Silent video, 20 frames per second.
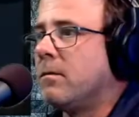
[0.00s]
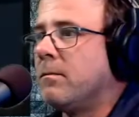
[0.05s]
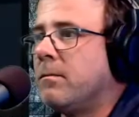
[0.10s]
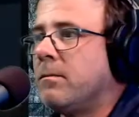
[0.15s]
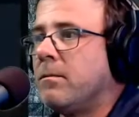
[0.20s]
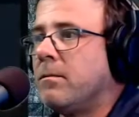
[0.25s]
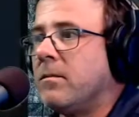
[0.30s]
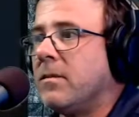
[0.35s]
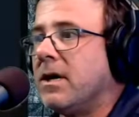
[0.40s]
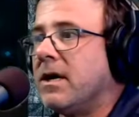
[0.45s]
not
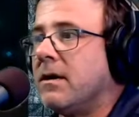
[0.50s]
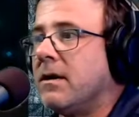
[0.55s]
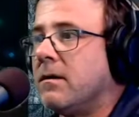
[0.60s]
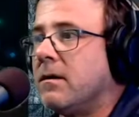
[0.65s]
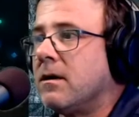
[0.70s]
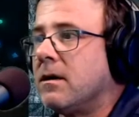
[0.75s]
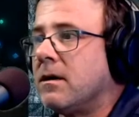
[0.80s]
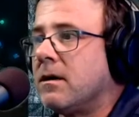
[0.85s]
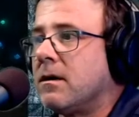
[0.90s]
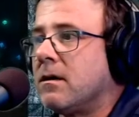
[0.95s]
going to
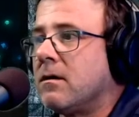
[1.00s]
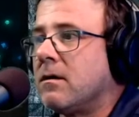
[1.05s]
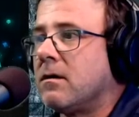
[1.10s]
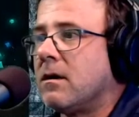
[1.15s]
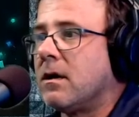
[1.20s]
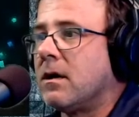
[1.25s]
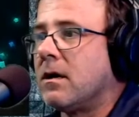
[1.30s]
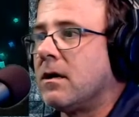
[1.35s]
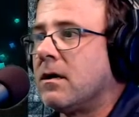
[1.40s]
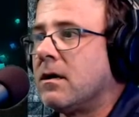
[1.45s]
minimize
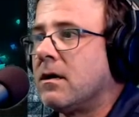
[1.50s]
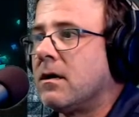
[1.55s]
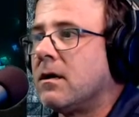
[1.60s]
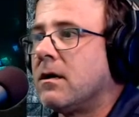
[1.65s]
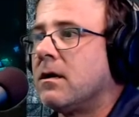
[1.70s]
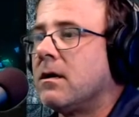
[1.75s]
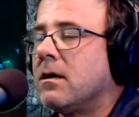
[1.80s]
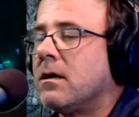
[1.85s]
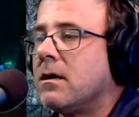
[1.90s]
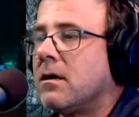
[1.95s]
mine because
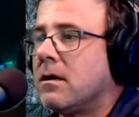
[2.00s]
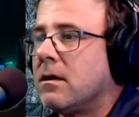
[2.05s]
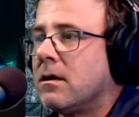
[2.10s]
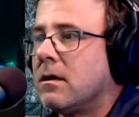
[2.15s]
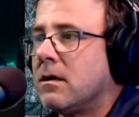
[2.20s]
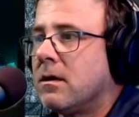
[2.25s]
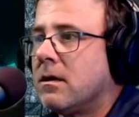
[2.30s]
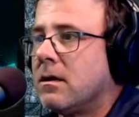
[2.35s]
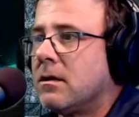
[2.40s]
hers is so